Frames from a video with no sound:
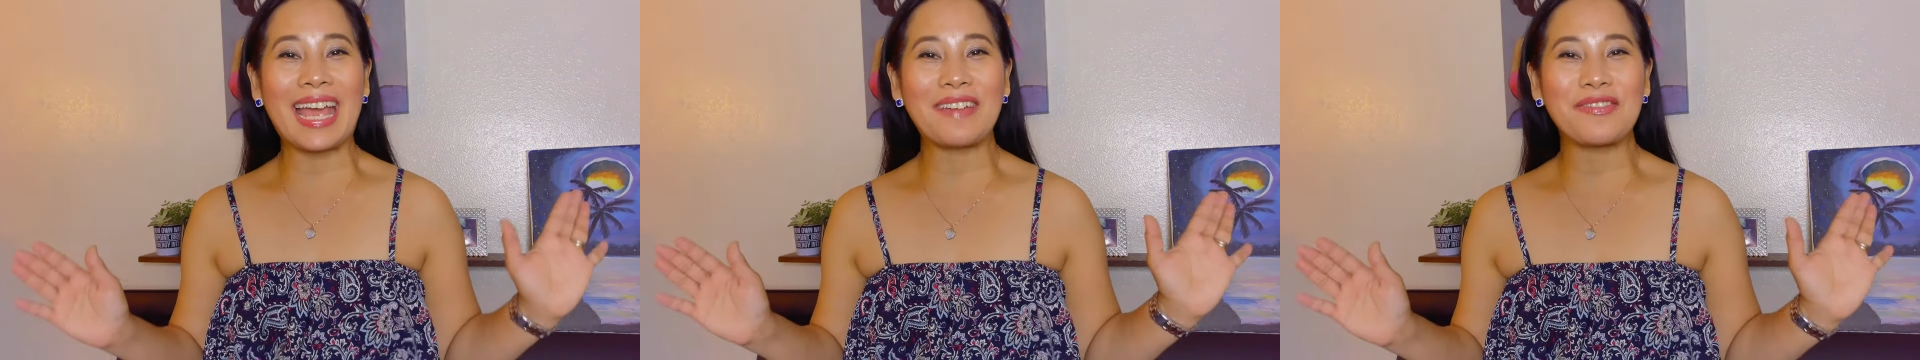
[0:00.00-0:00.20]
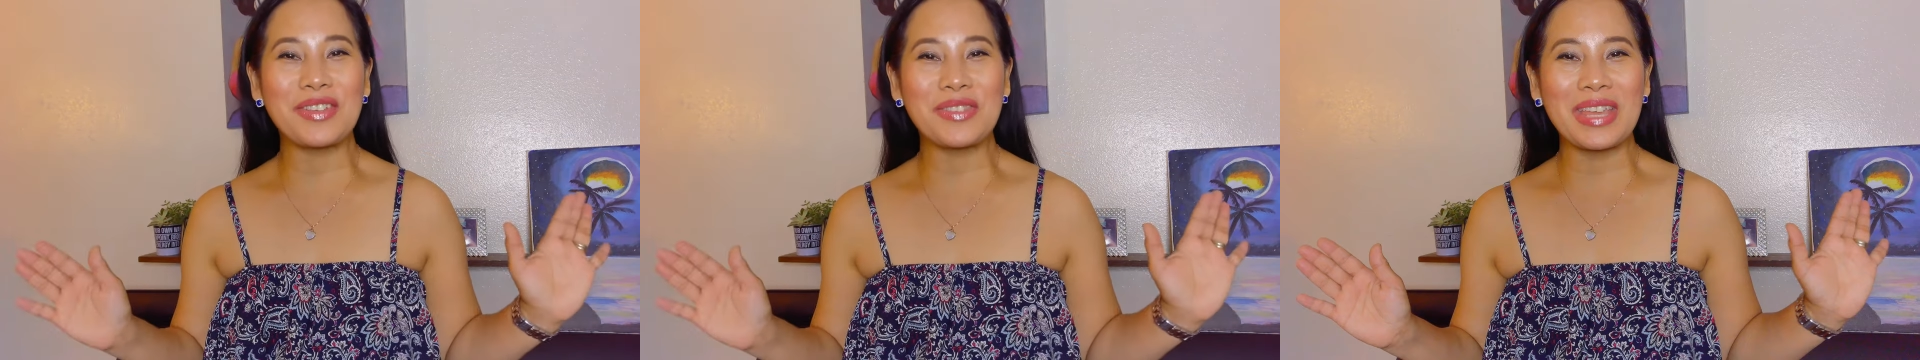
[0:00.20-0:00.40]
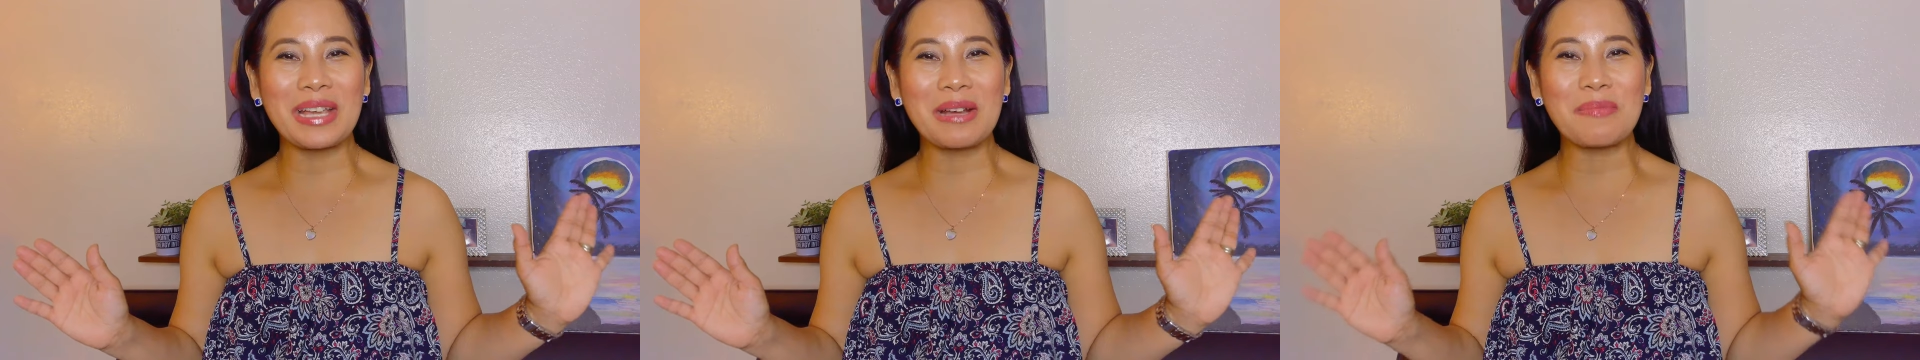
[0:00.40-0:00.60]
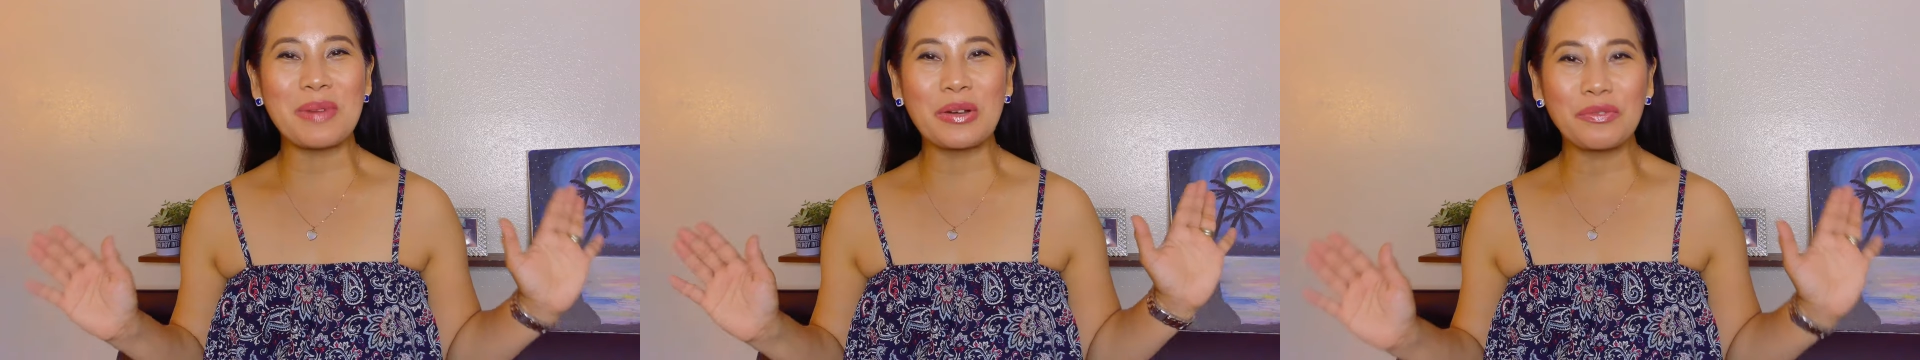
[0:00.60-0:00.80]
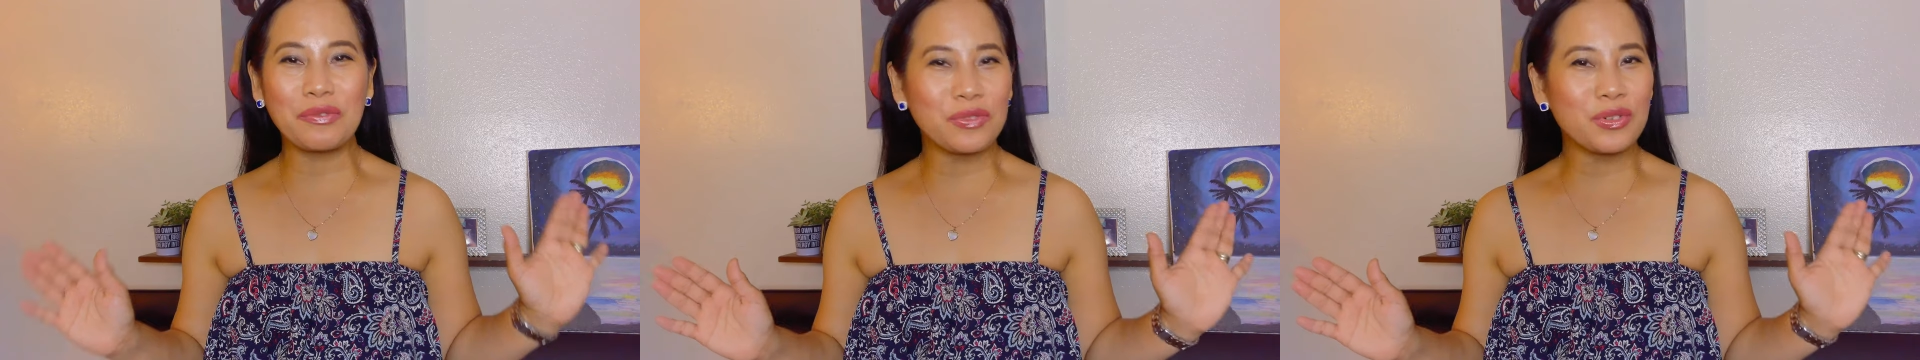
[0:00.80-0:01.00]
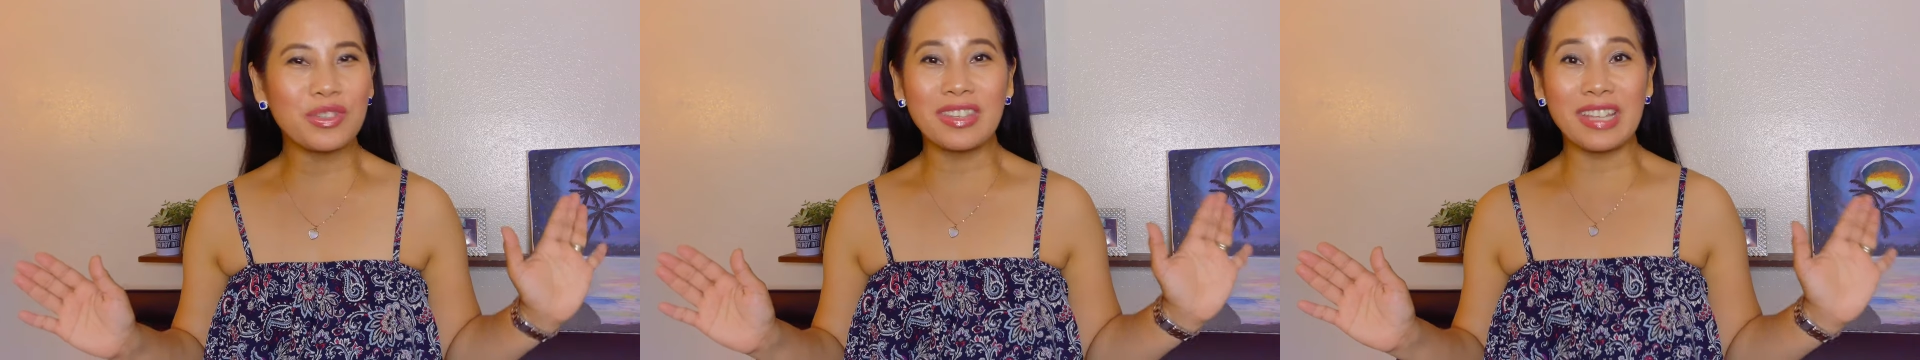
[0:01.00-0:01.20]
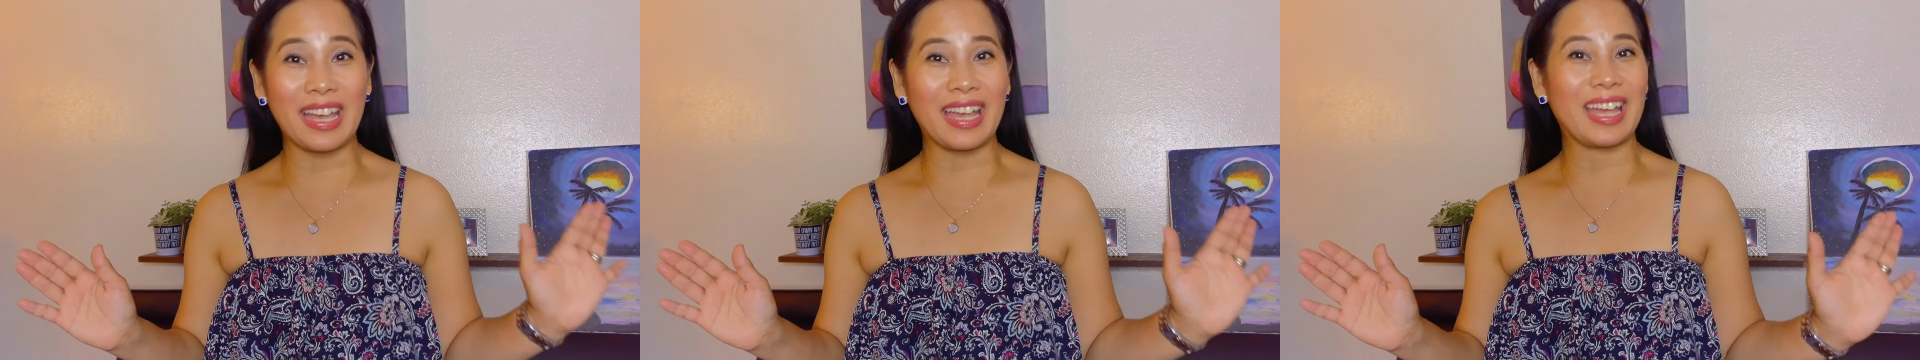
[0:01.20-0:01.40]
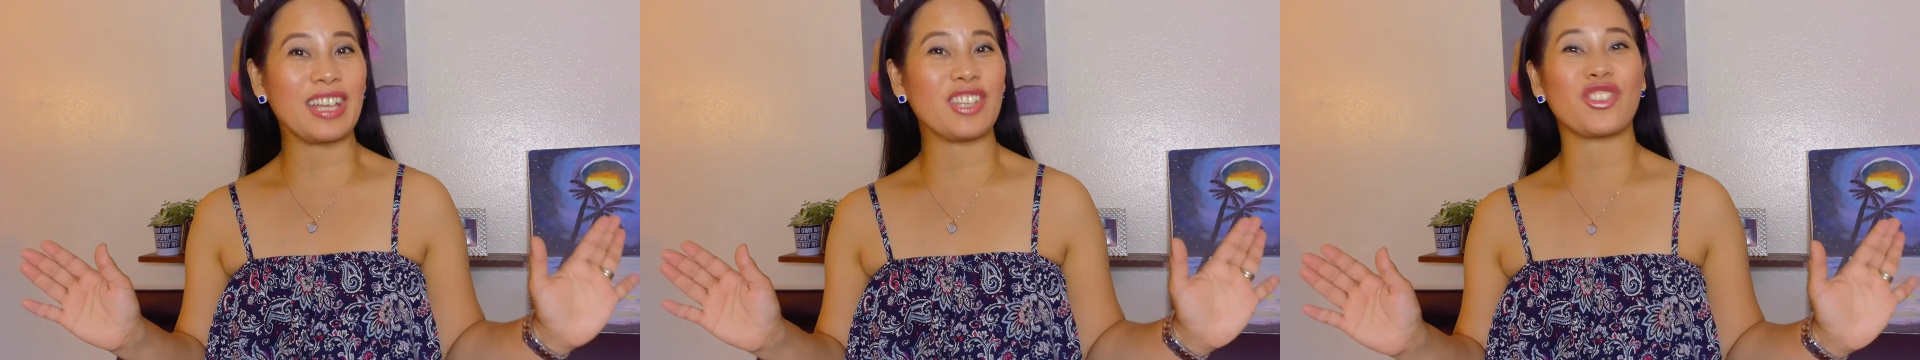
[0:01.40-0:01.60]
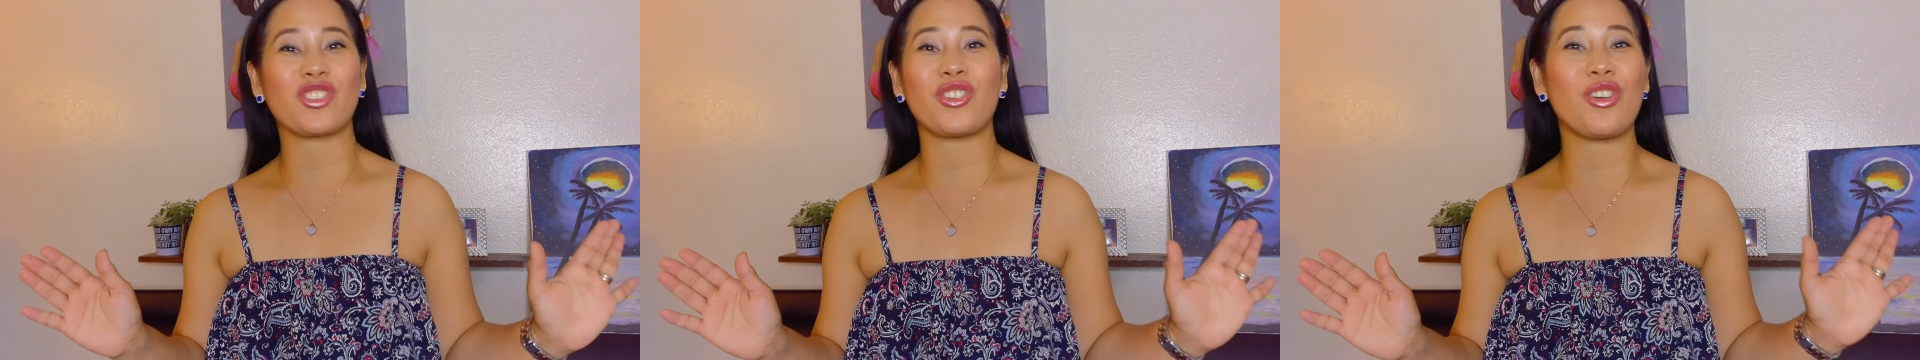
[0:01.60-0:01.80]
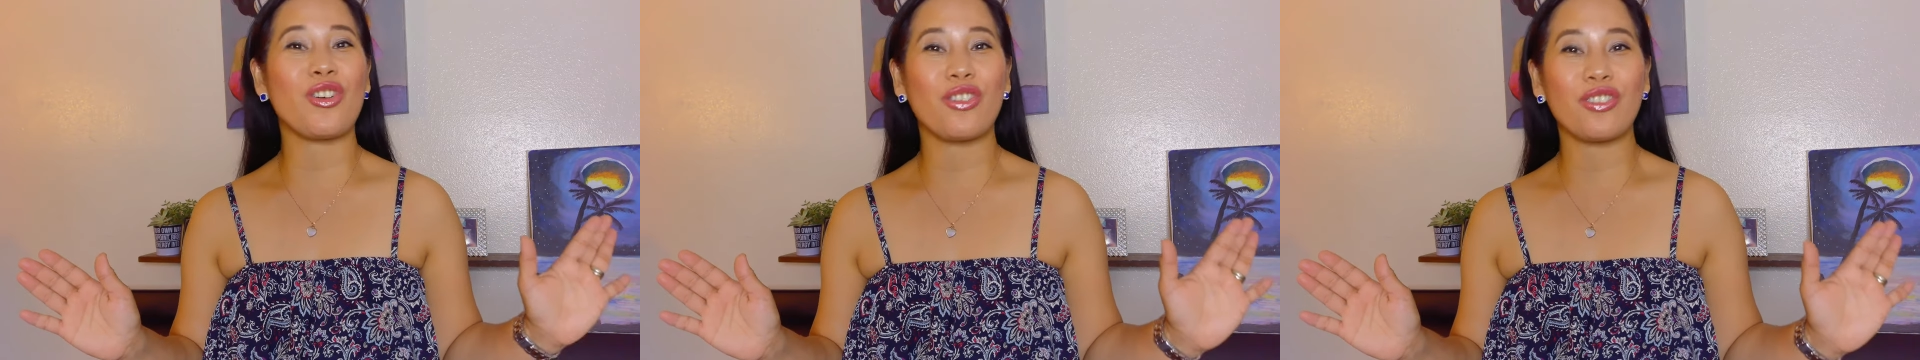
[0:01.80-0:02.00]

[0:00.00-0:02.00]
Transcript: Everything about food, na-enjoy